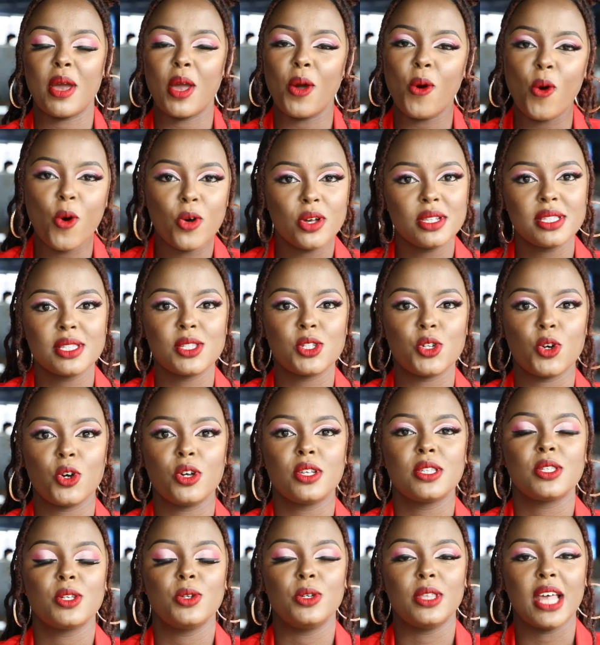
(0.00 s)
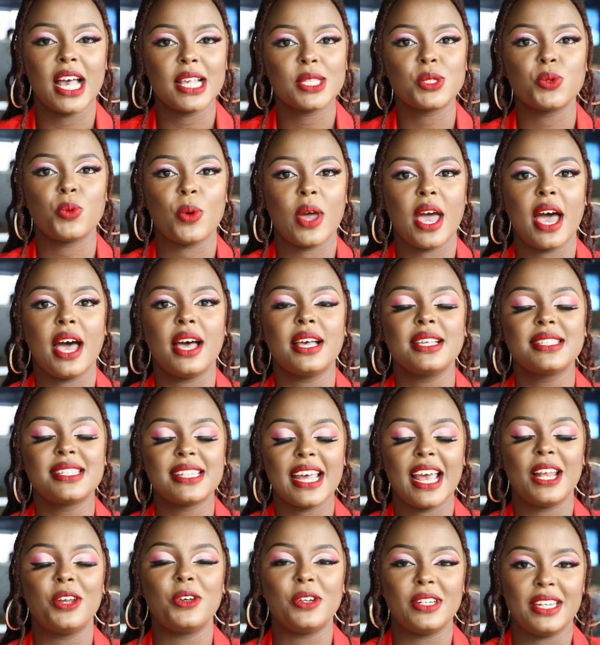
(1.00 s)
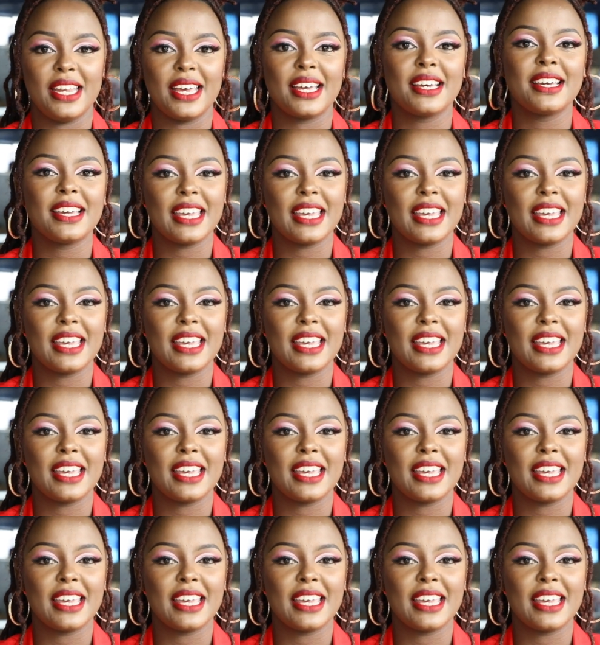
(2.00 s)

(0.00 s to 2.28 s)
my own store. So that's where Style on Deck